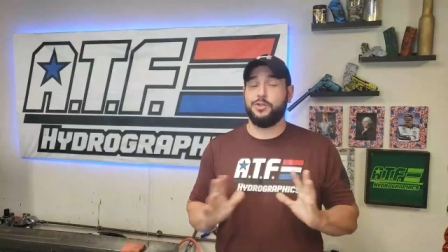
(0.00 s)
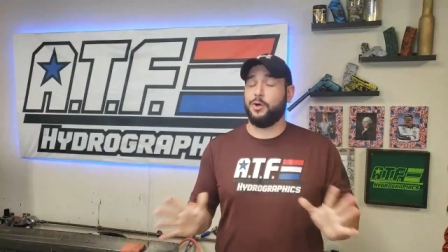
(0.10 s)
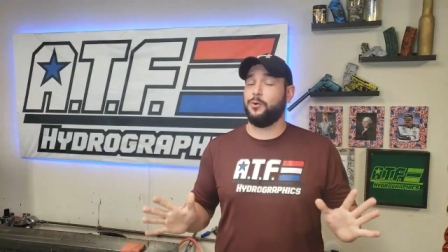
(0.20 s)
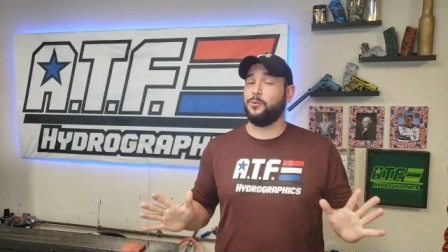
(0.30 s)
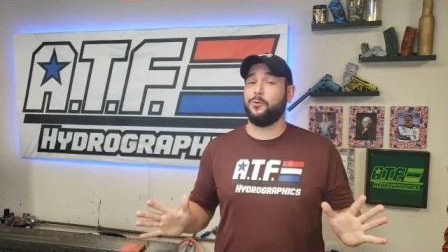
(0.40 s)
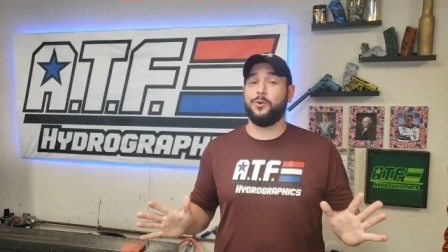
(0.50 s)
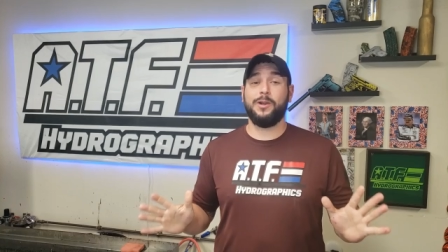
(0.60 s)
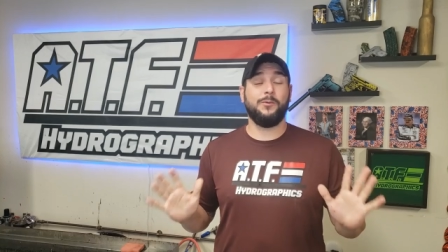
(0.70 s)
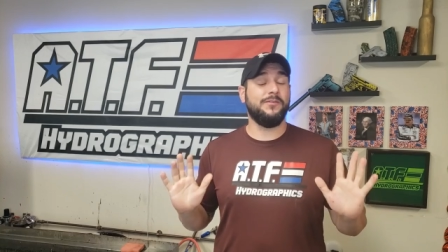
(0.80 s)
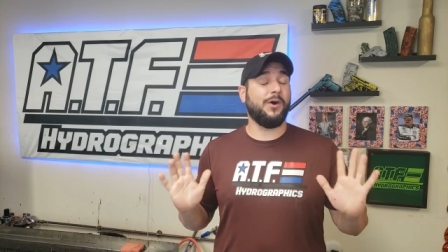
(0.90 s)
Don't
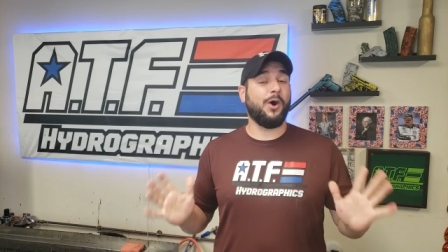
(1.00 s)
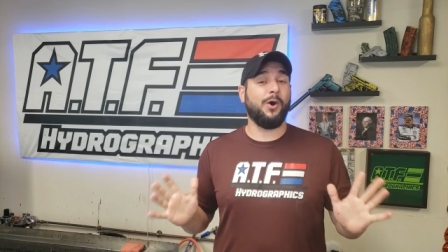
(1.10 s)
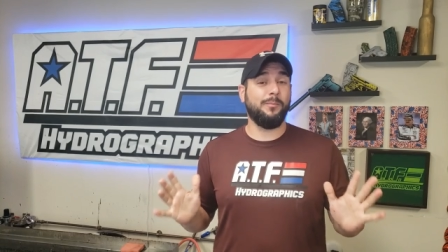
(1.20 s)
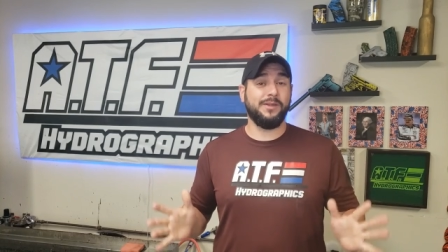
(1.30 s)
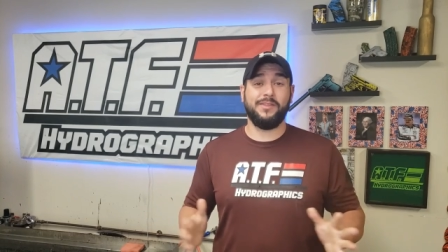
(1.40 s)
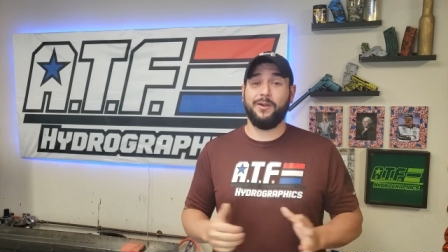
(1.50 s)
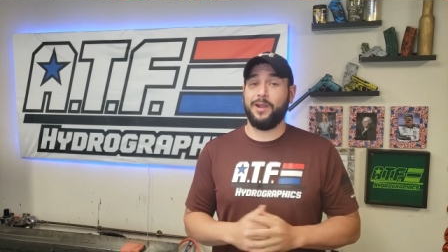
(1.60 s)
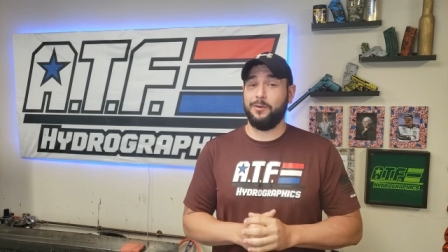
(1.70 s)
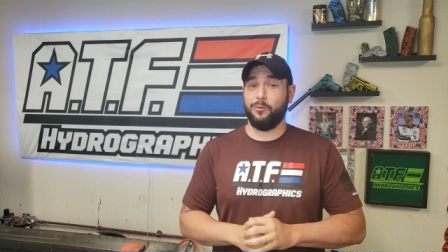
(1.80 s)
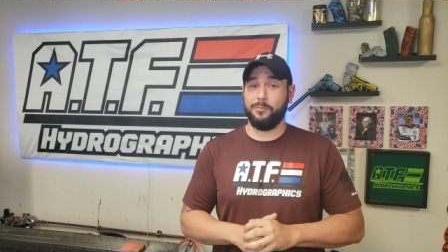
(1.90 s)
worry, we've all been there
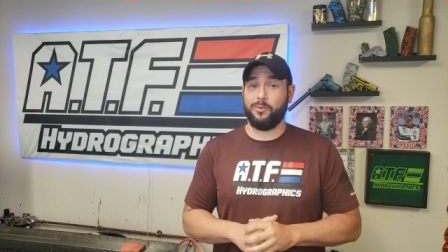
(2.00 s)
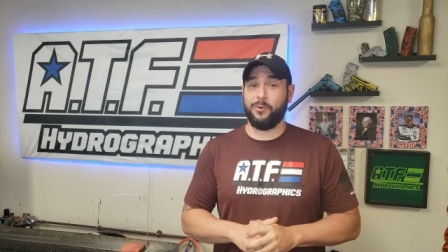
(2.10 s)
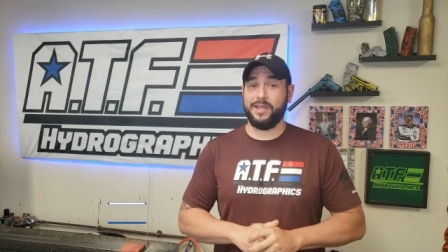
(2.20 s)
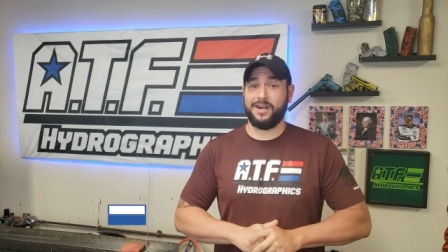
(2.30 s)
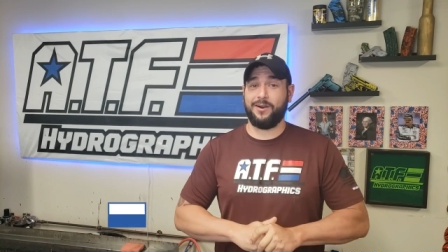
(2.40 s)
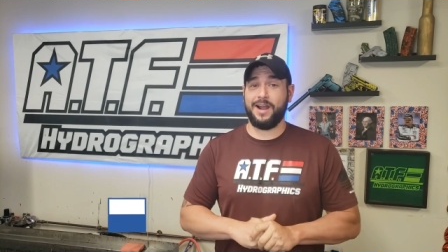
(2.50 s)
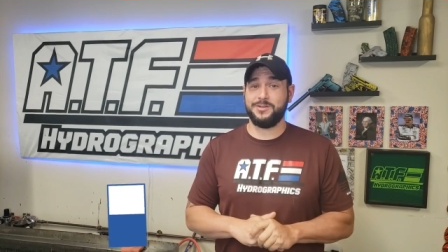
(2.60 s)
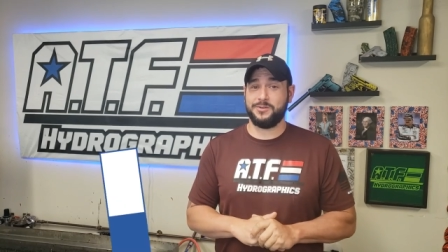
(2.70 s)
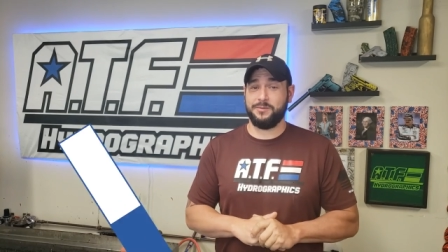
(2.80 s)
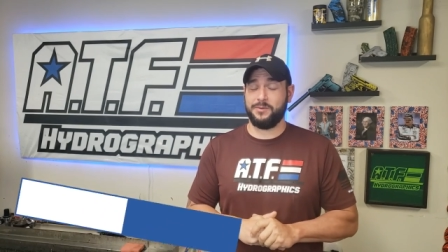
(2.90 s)
at one point in our
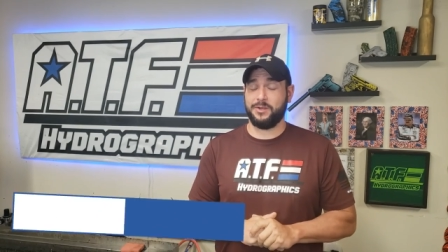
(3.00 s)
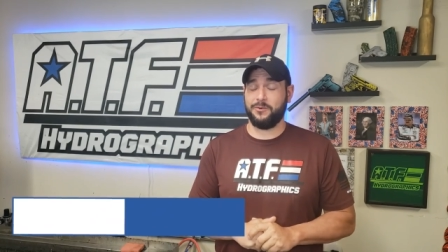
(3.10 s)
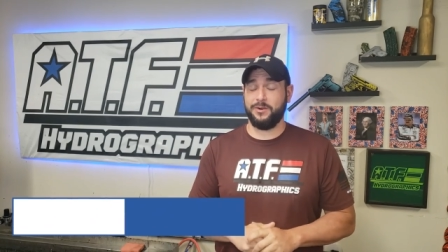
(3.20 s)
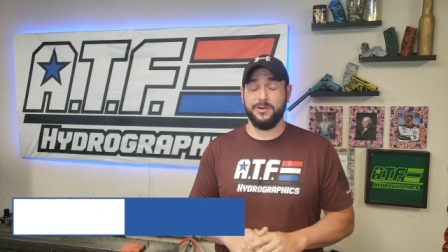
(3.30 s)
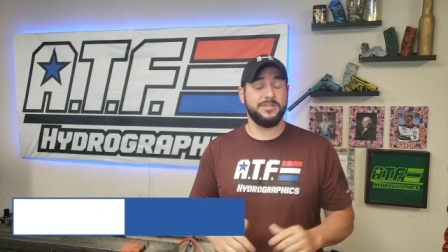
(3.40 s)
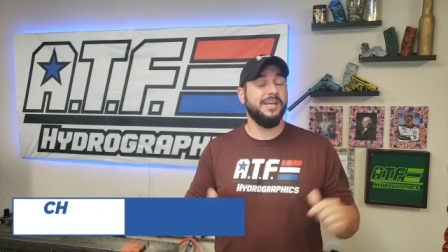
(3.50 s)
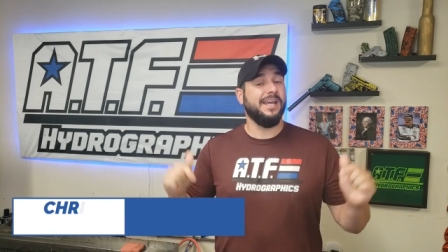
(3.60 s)
hydro dipping careers.